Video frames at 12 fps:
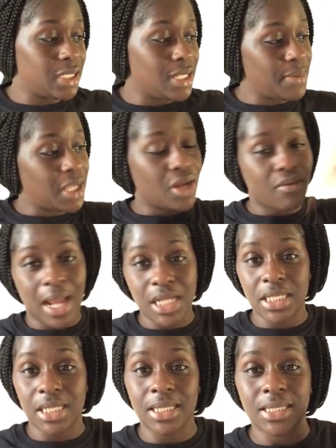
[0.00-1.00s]
let me get right
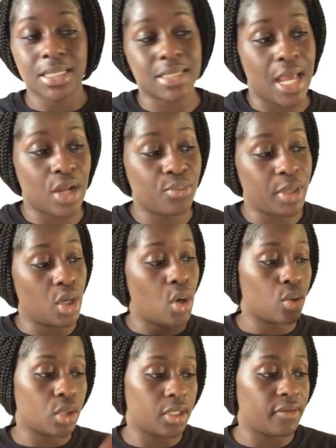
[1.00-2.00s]
into this, because that'll be a
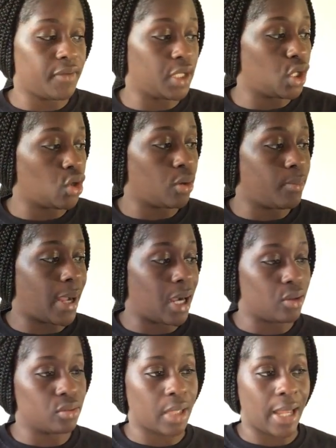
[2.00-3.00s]
whole nother video
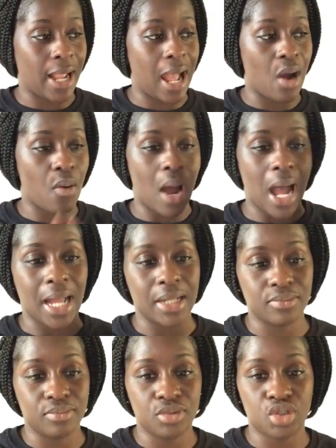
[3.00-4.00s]
about like how
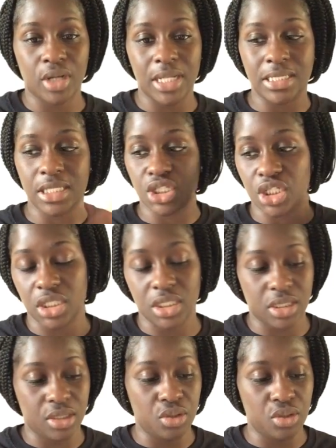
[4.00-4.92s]
I transitioned,